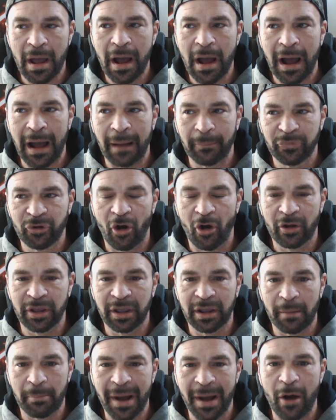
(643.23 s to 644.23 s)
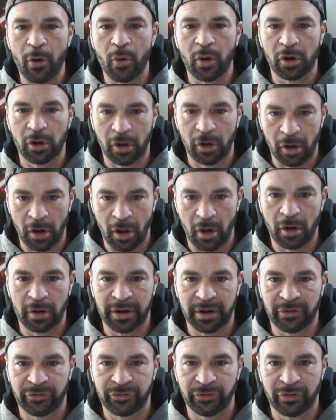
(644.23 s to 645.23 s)
I'm talking about long
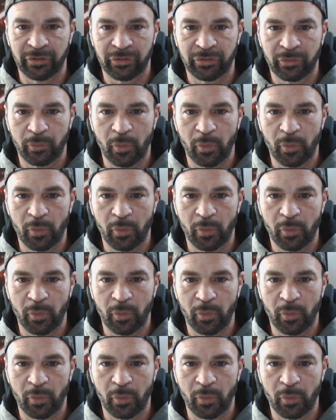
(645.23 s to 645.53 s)
distance,